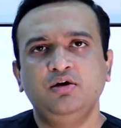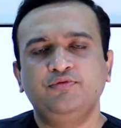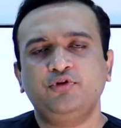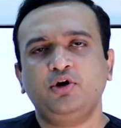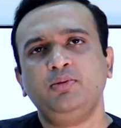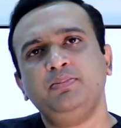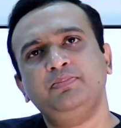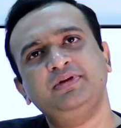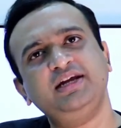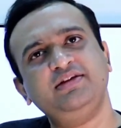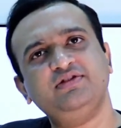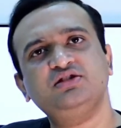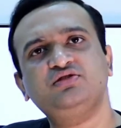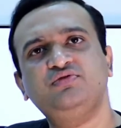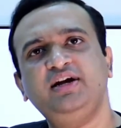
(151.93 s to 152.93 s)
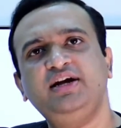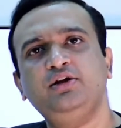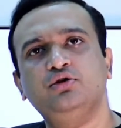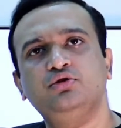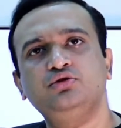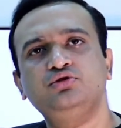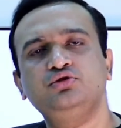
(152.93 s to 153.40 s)
From our previous
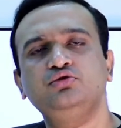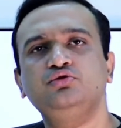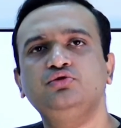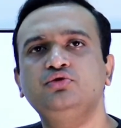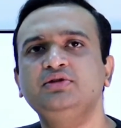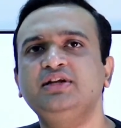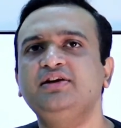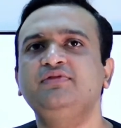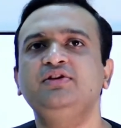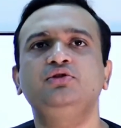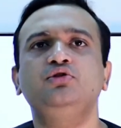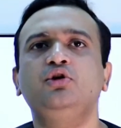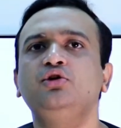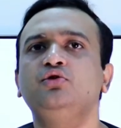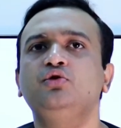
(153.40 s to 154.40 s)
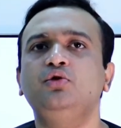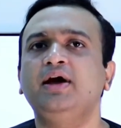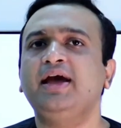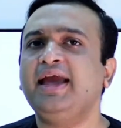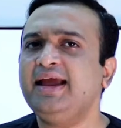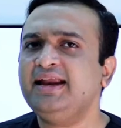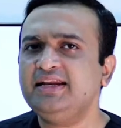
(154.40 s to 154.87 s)
videos, you know that we do not
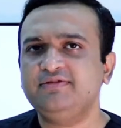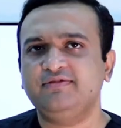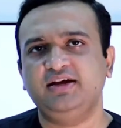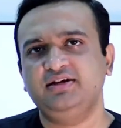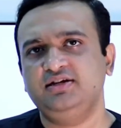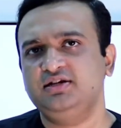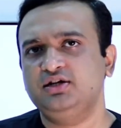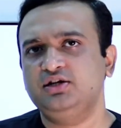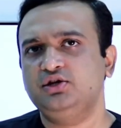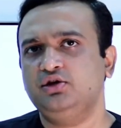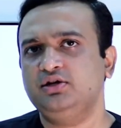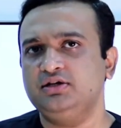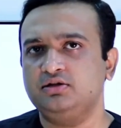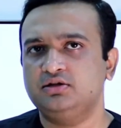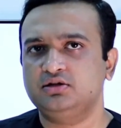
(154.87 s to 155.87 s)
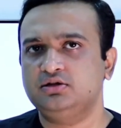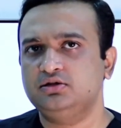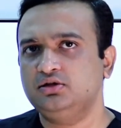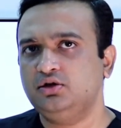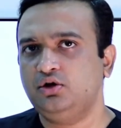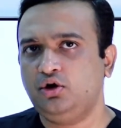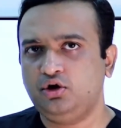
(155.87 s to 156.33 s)
go anywhere near your
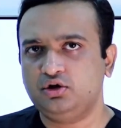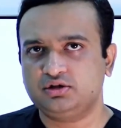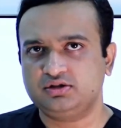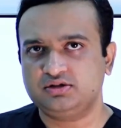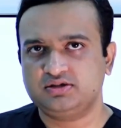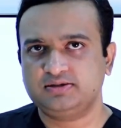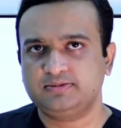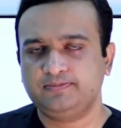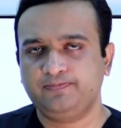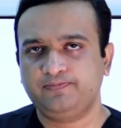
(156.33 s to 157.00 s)
internal organs.